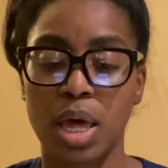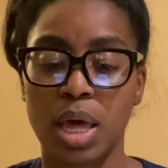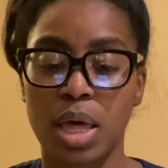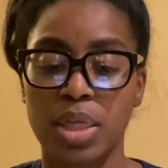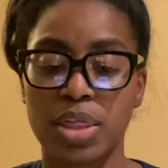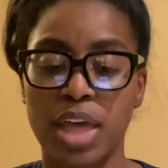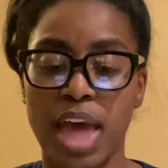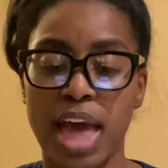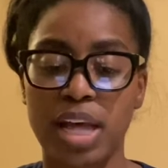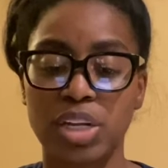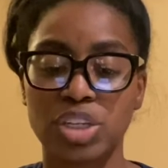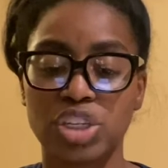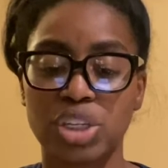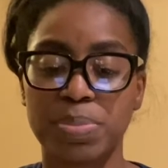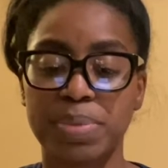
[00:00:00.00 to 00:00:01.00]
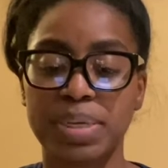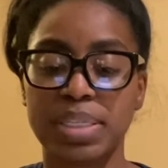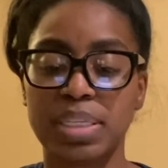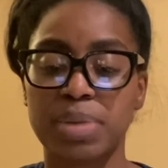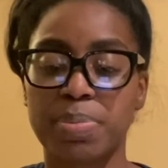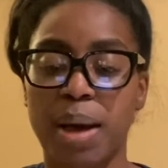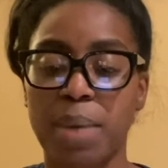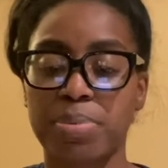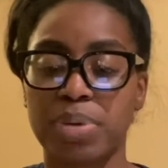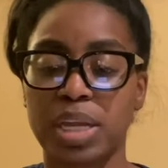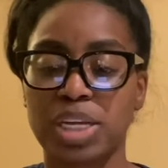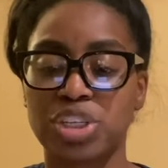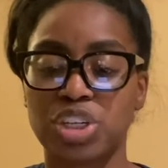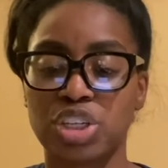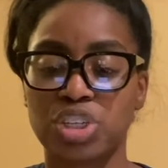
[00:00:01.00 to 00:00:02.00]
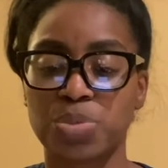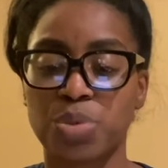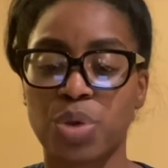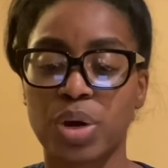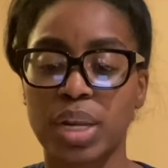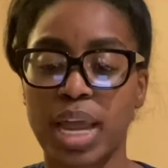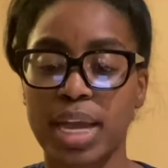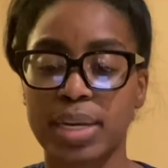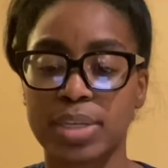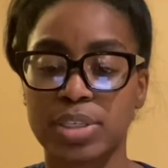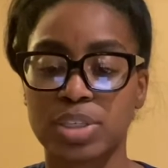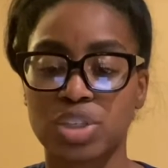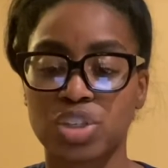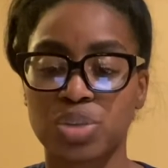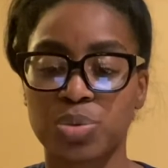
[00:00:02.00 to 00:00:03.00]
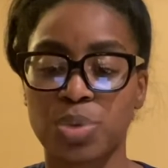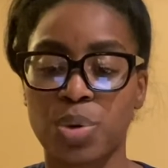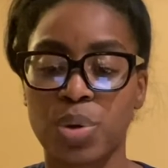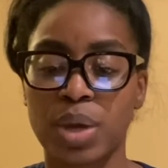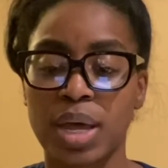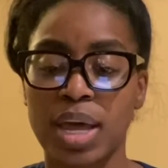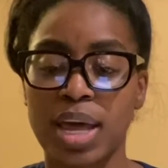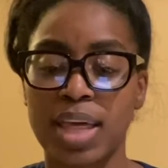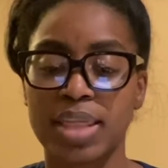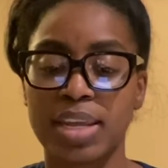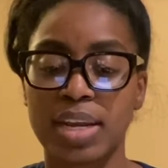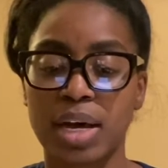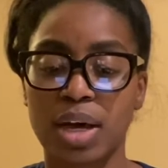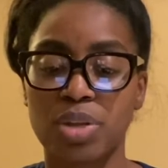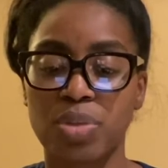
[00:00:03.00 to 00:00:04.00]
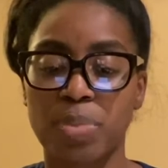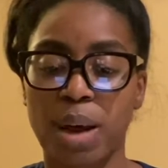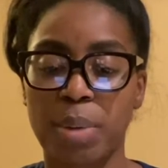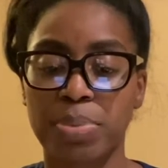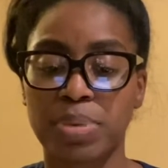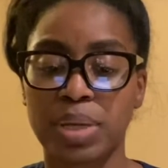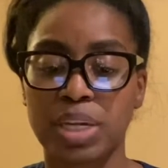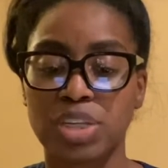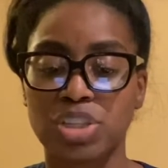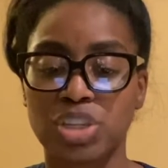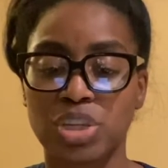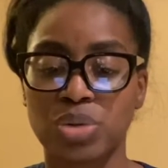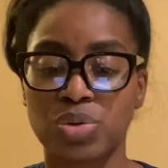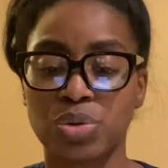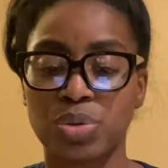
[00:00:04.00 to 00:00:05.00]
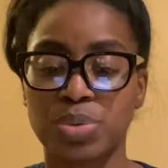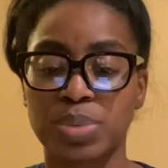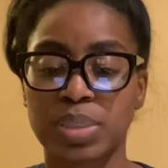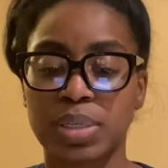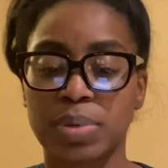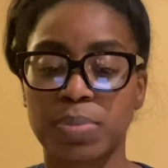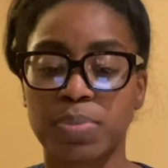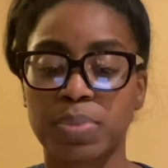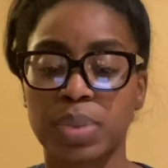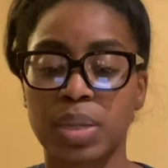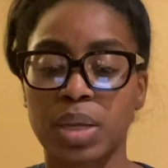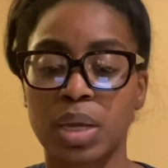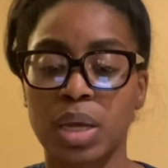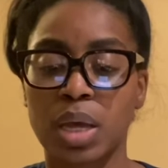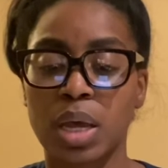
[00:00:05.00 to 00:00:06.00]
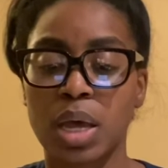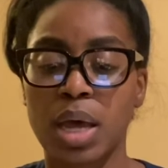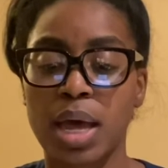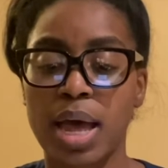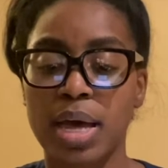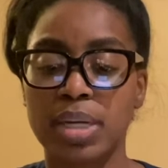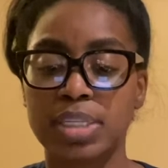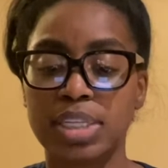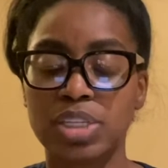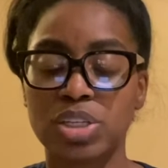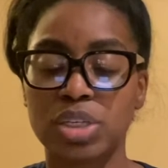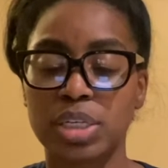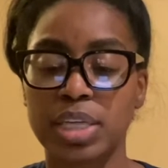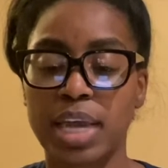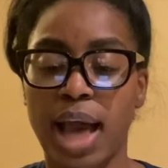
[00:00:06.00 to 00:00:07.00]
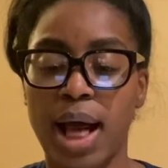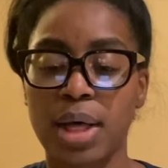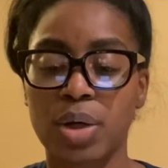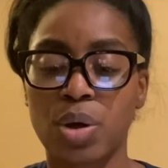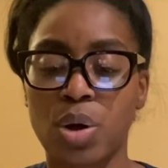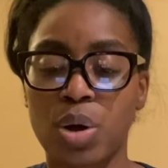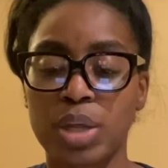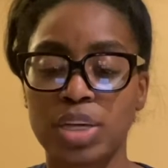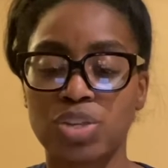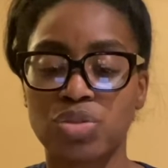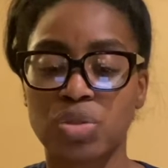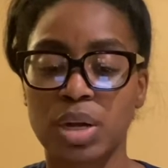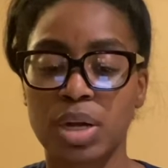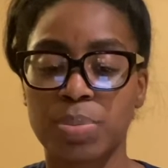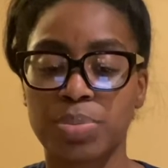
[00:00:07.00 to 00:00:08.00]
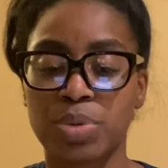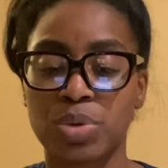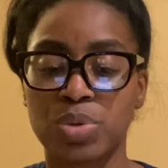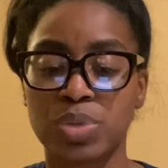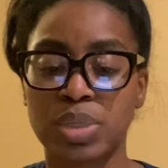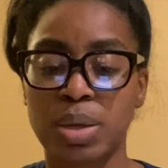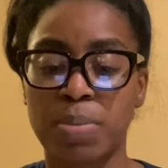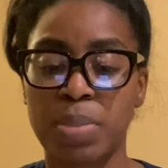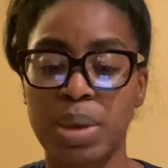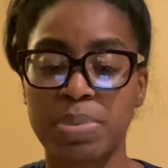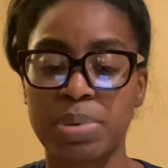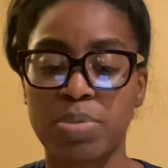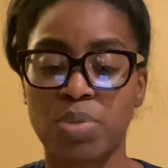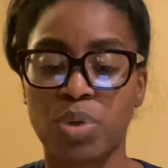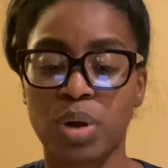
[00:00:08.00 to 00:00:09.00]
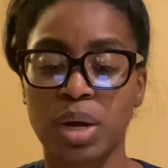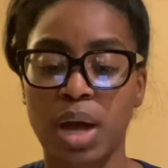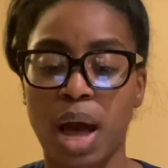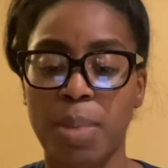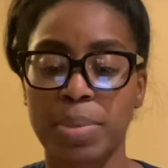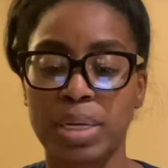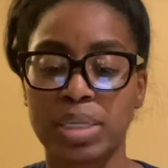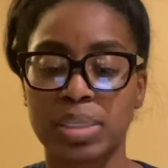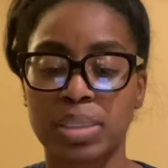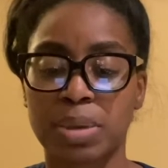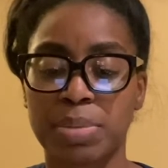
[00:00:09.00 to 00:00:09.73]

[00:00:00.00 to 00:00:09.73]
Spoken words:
The LGBT population is more likely to smoke than other population groups. Additionally, alcohol and drug abuse may be more common in some